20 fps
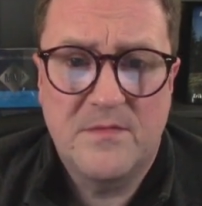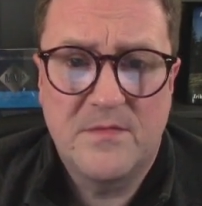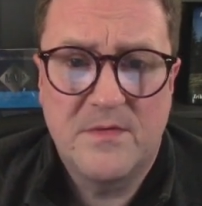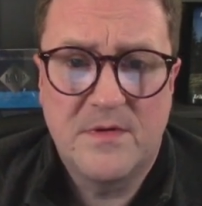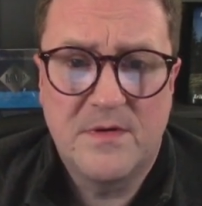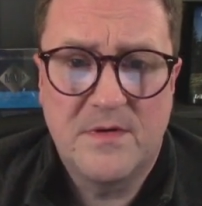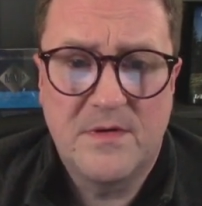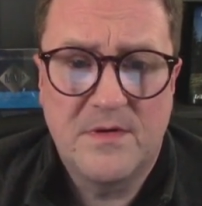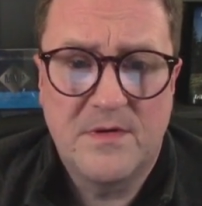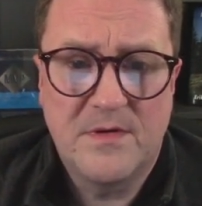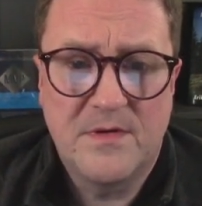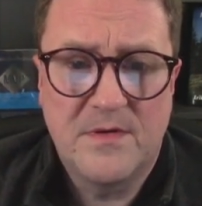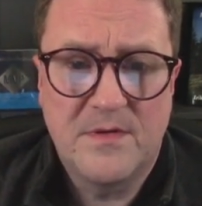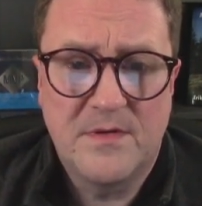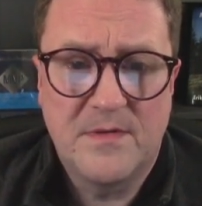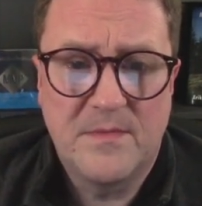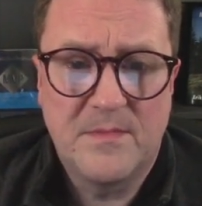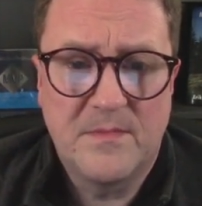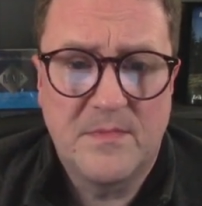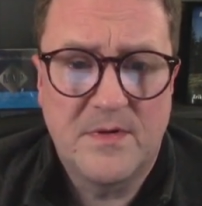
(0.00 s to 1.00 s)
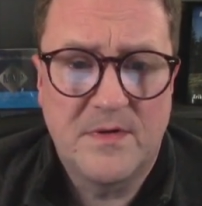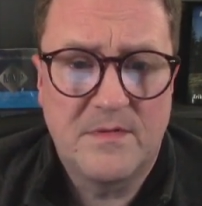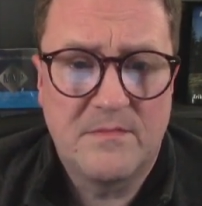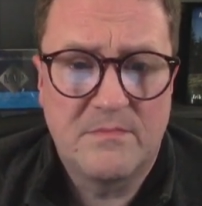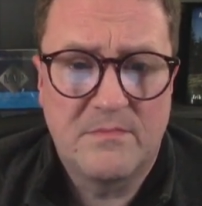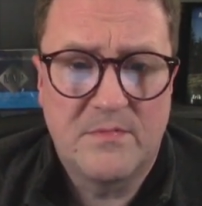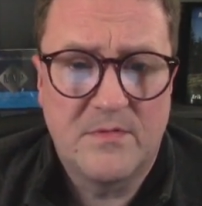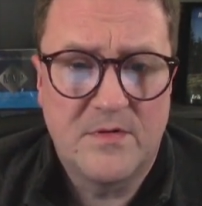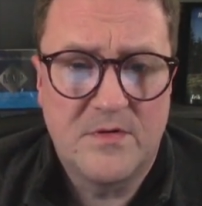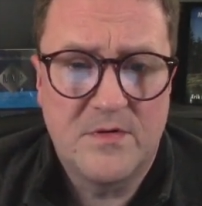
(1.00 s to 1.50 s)
but
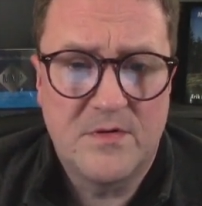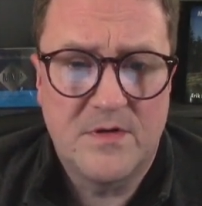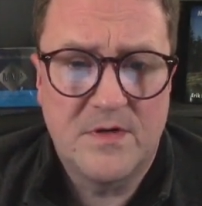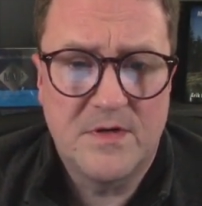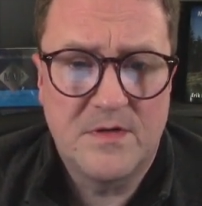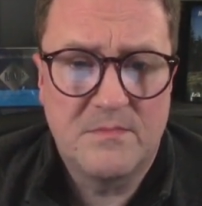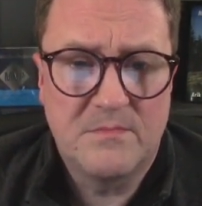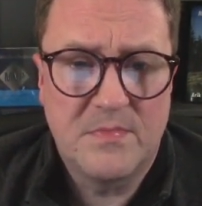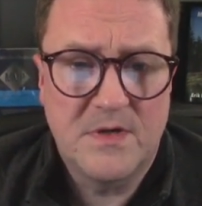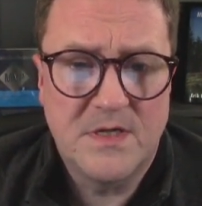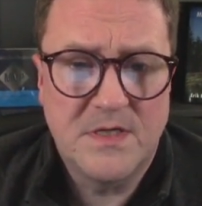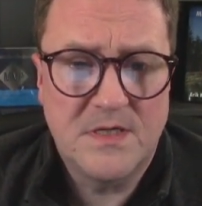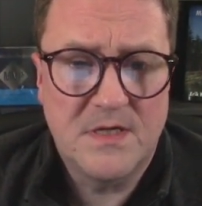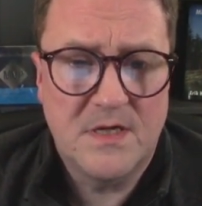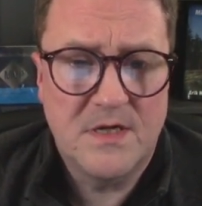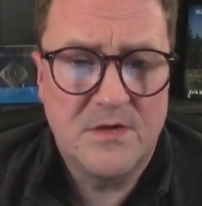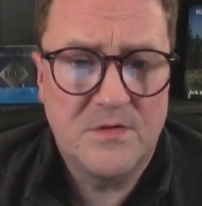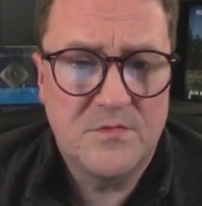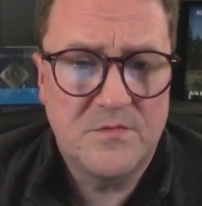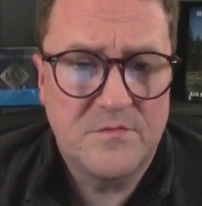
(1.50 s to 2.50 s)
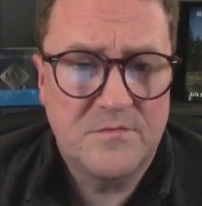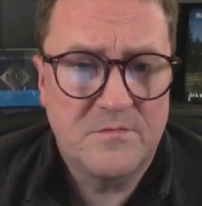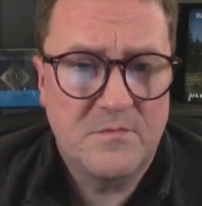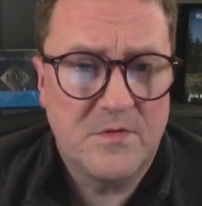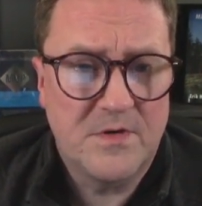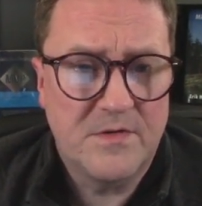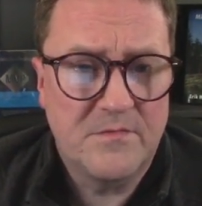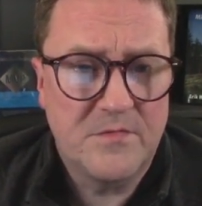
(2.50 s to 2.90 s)
you can basically use whatever